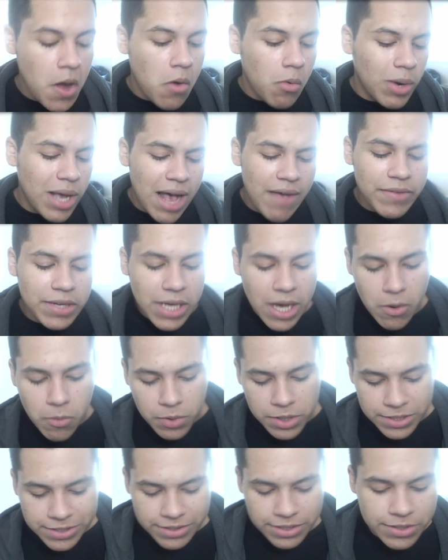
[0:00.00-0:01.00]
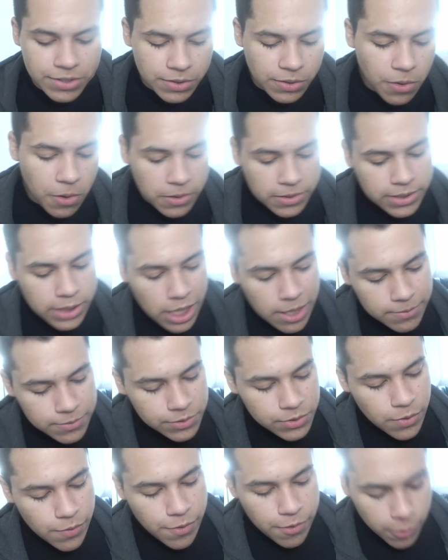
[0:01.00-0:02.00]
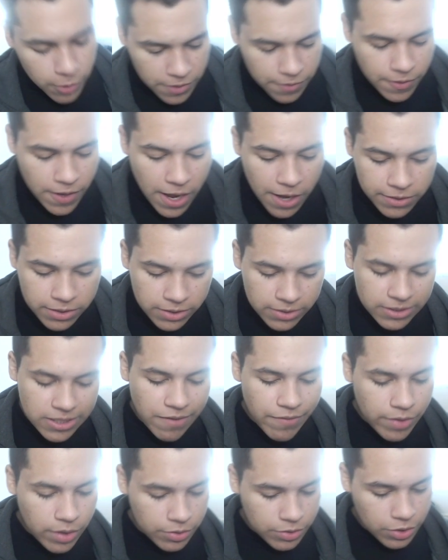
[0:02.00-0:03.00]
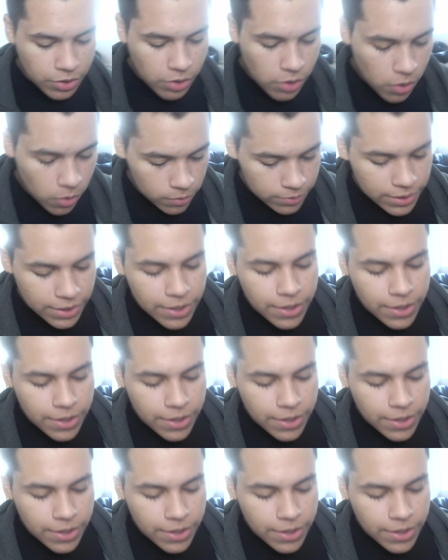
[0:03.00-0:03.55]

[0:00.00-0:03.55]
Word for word: We haven't got one in such a long time, so 3,700 gold.